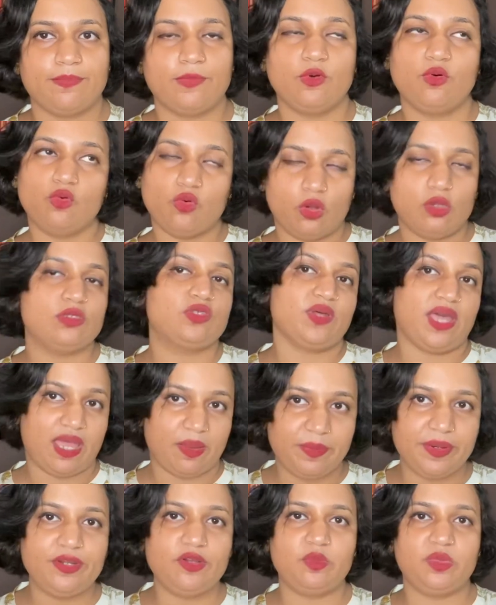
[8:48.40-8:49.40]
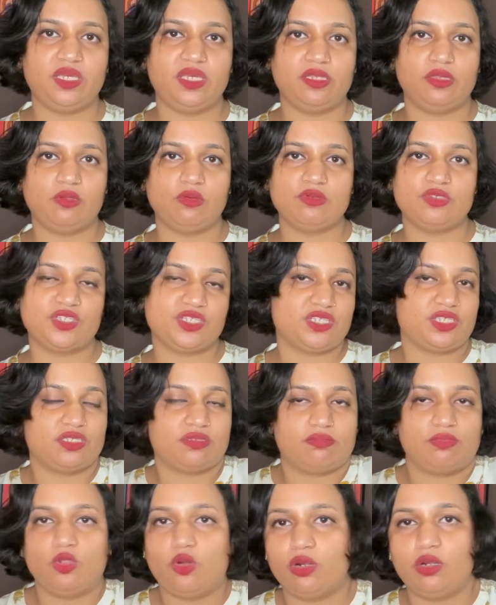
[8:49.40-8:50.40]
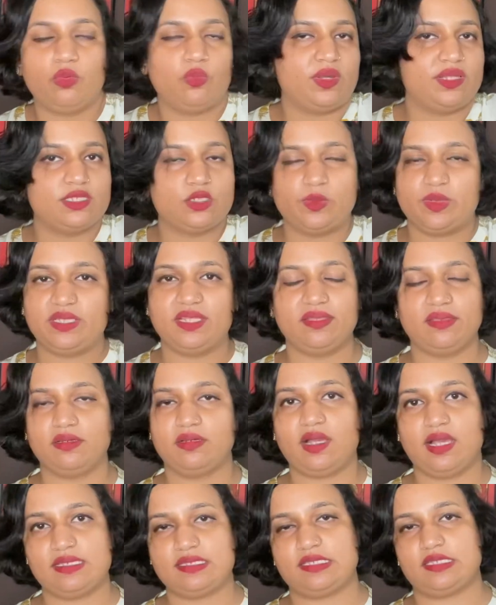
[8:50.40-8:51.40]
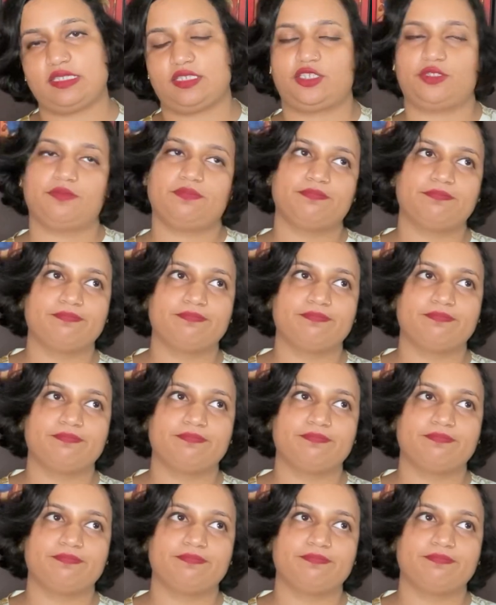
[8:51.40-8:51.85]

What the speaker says: who also happen to be Hindus, just not ones within the caste system.